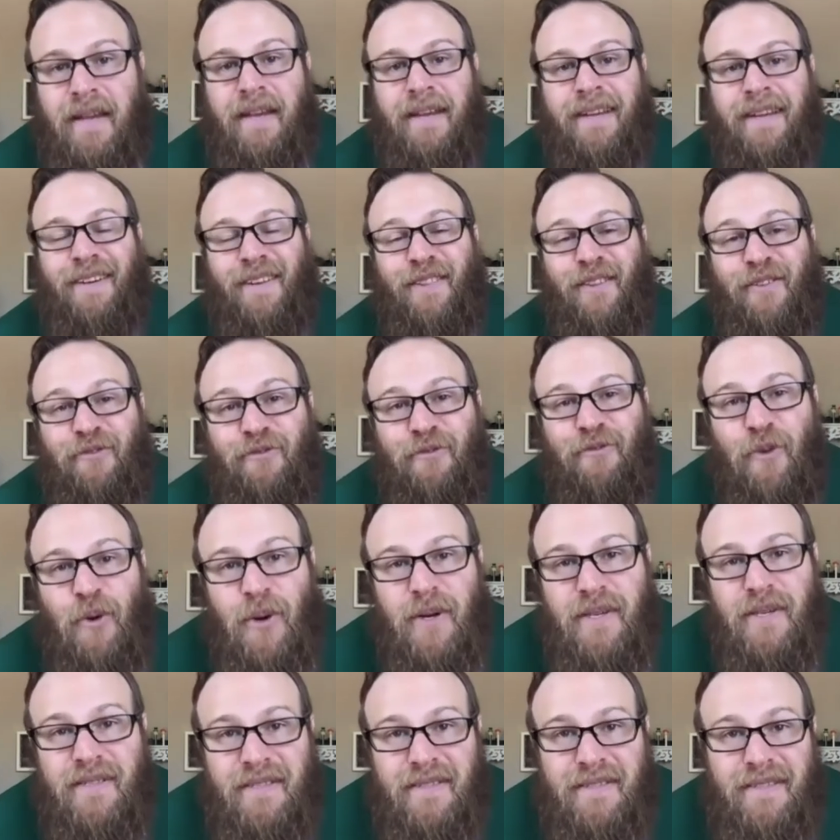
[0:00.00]
to the
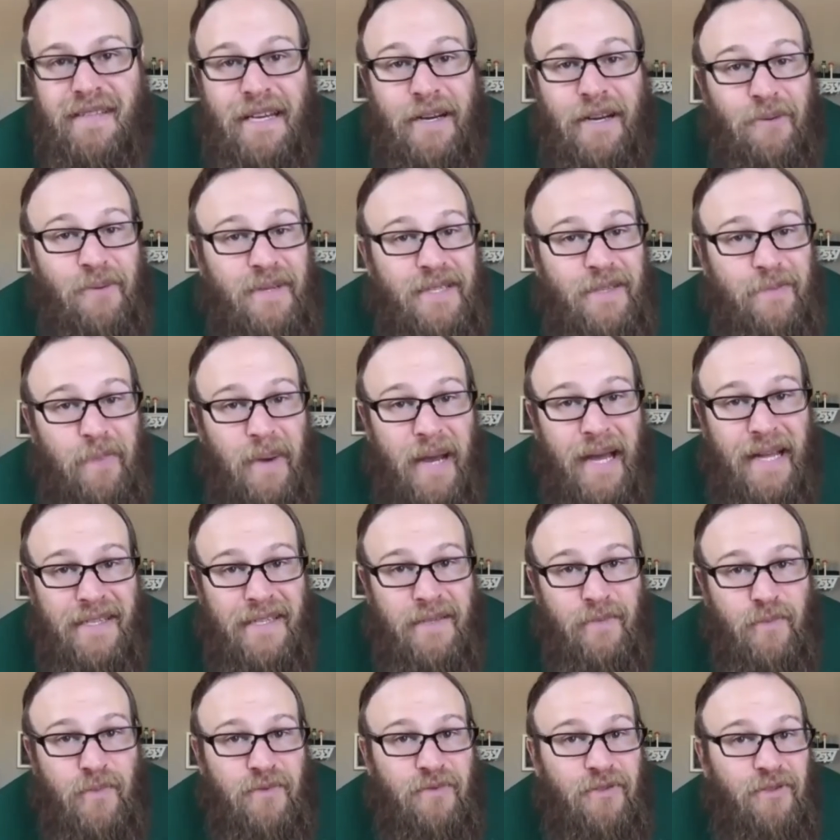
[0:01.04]
forces that are
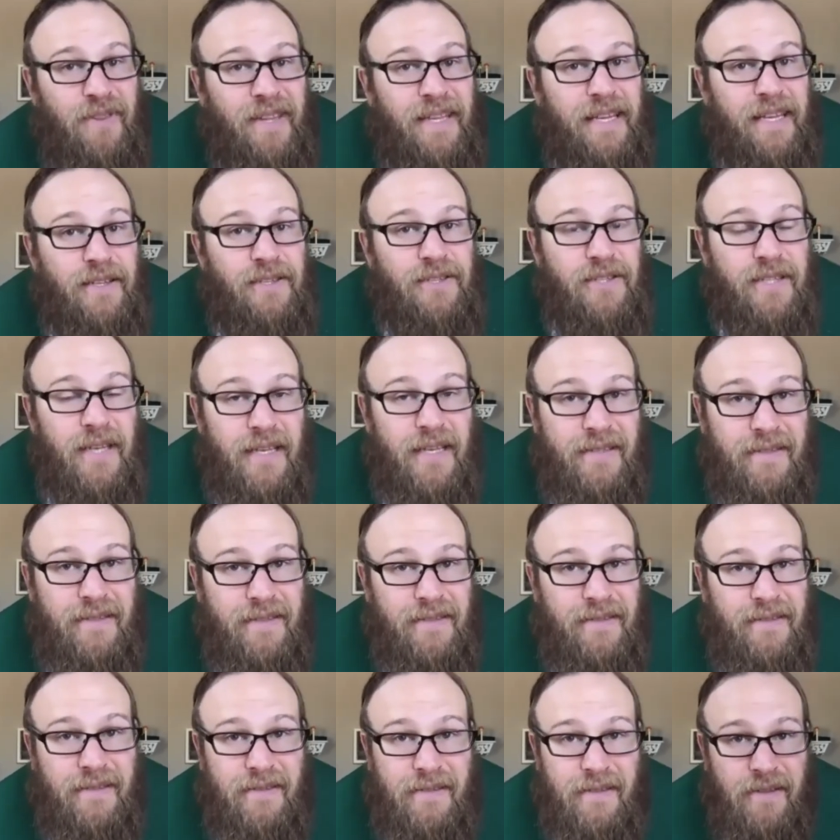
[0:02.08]
responsible for the
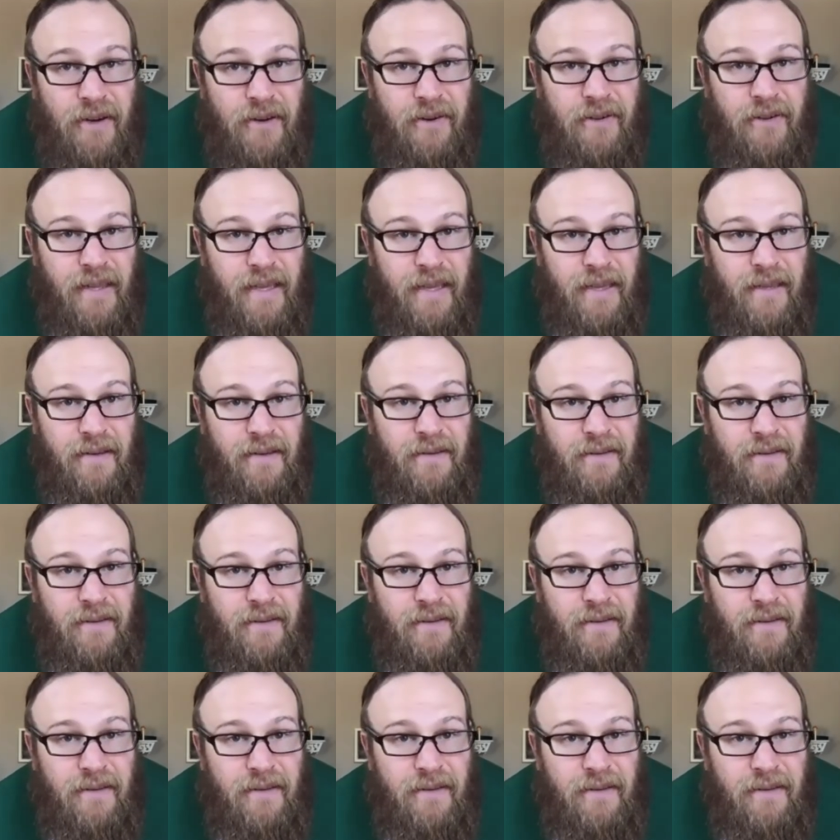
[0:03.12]
injustices in our land.